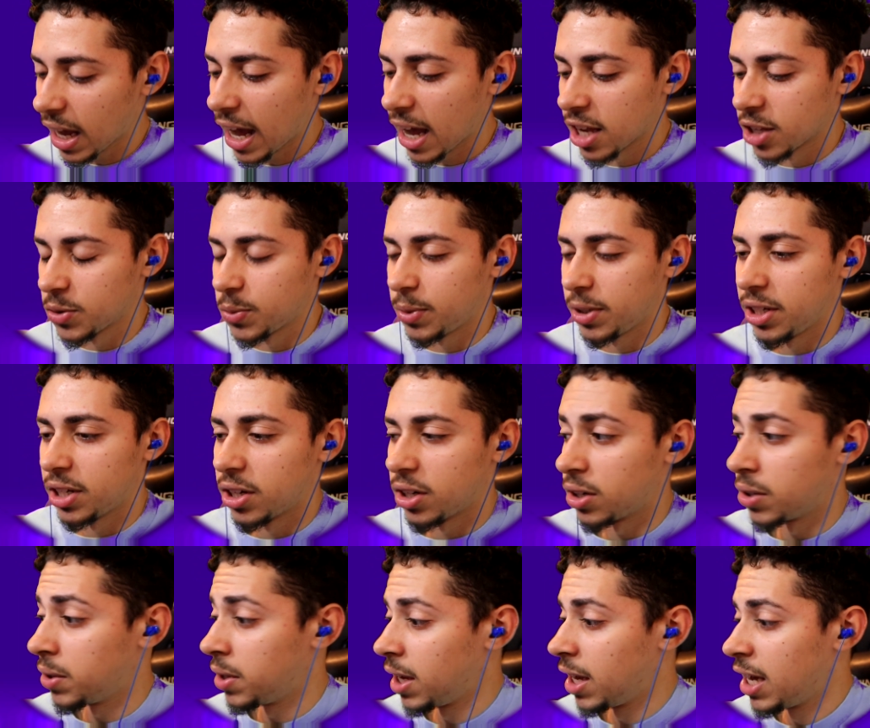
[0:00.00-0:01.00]
As we
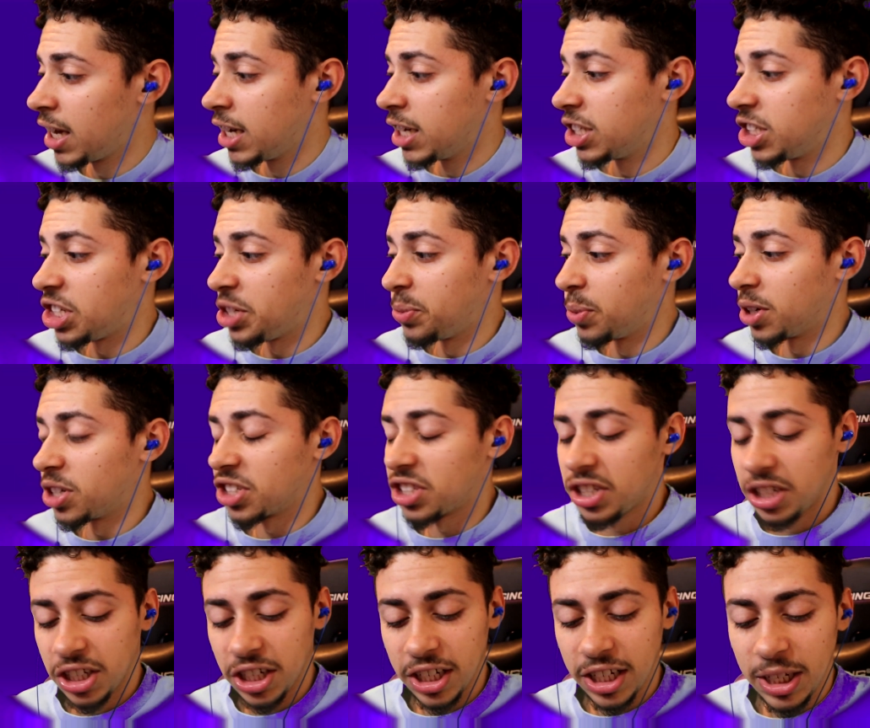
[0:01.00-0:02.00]
know, she wears
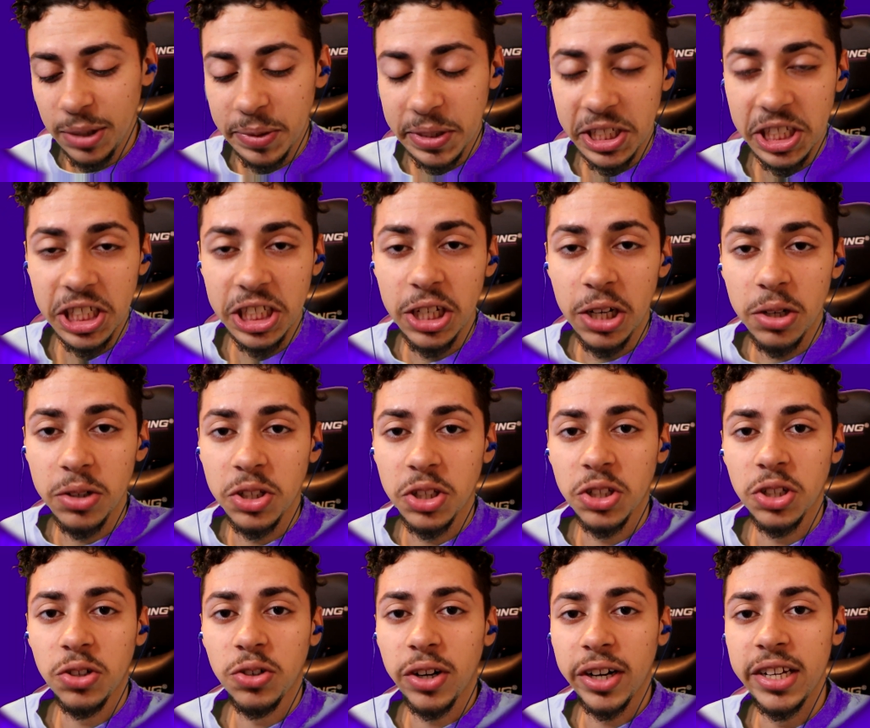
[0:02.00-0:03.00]
the hoodie when she goes
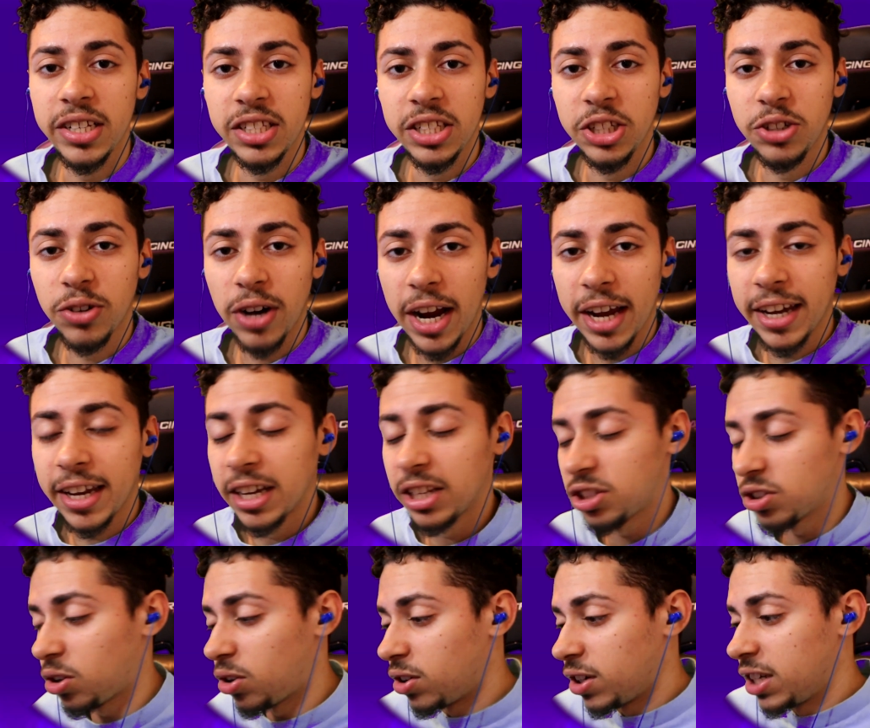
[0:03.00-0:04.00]
crazy
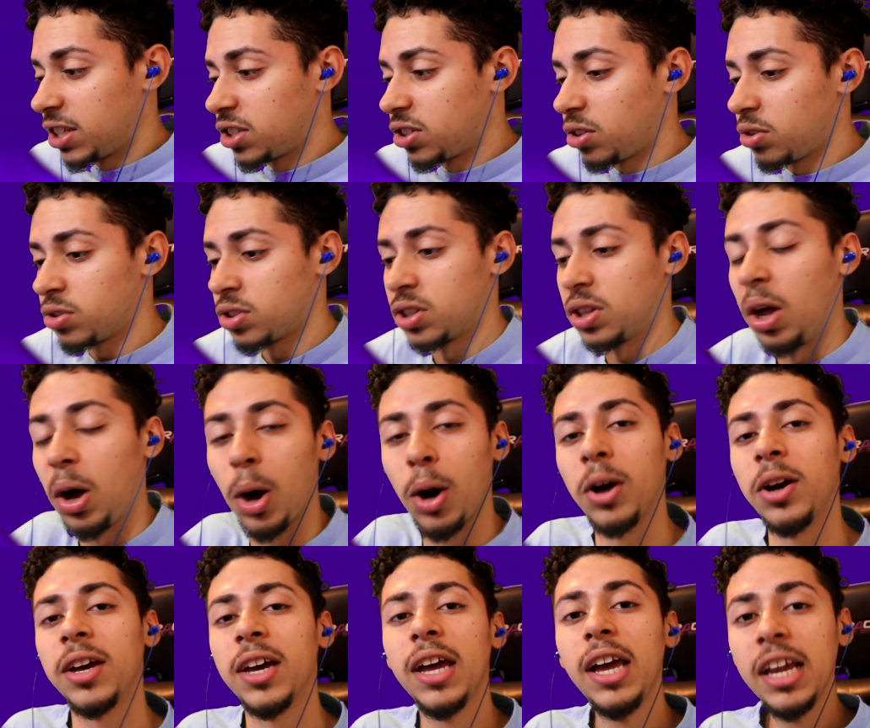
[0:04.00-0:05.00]
crackhead and gets those
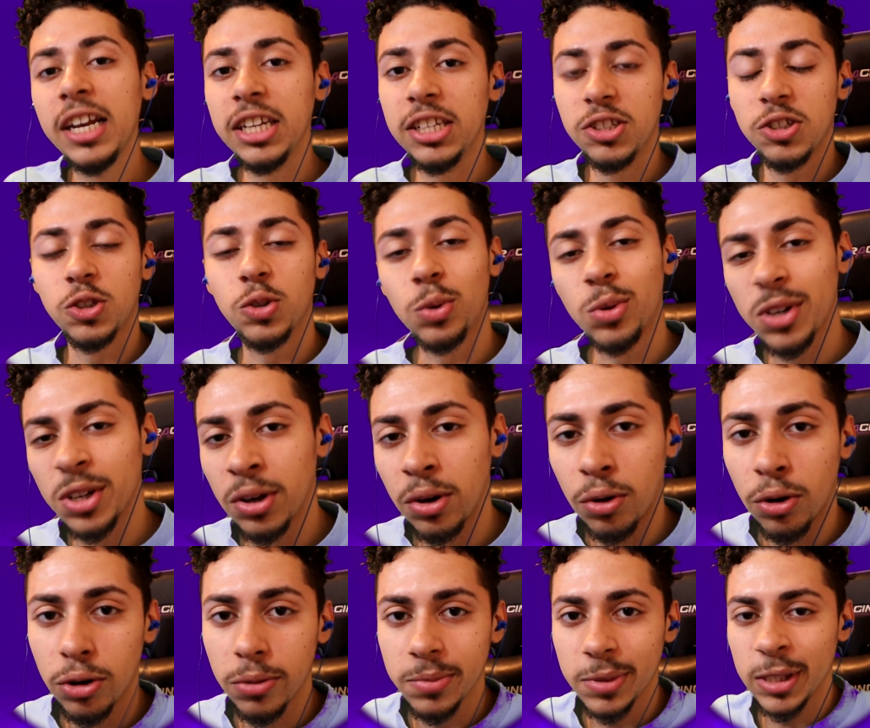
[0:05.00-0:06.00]
long, distorted
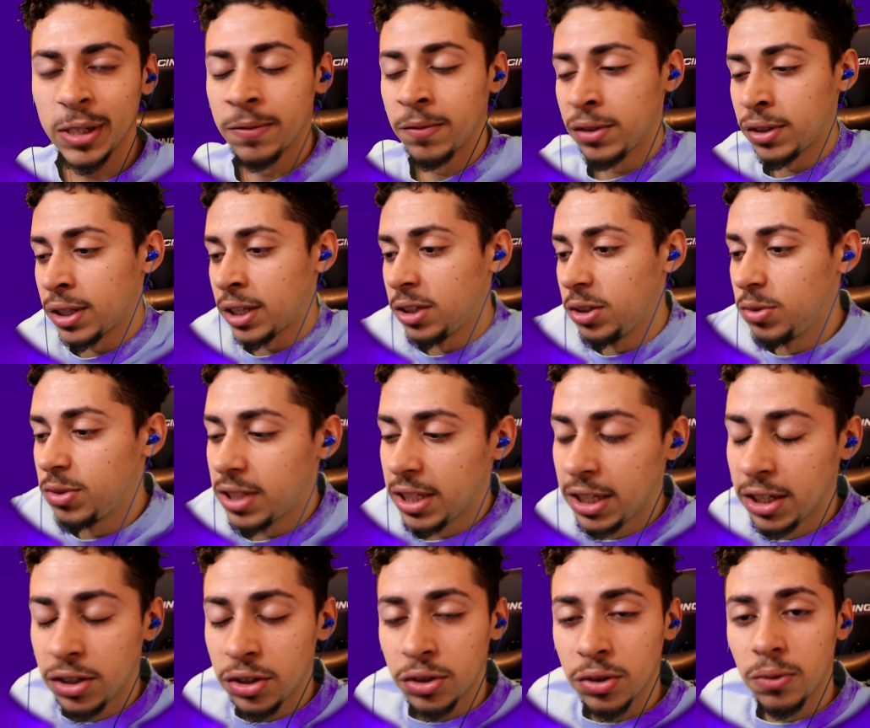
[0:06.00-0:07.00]
arms and everything you
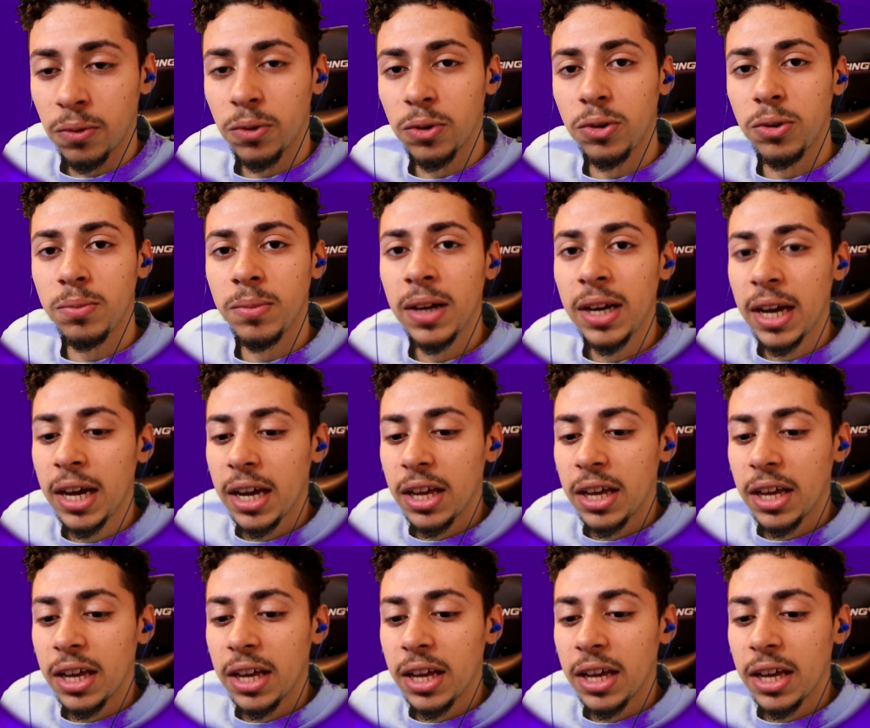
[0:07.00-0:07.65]
see in her room.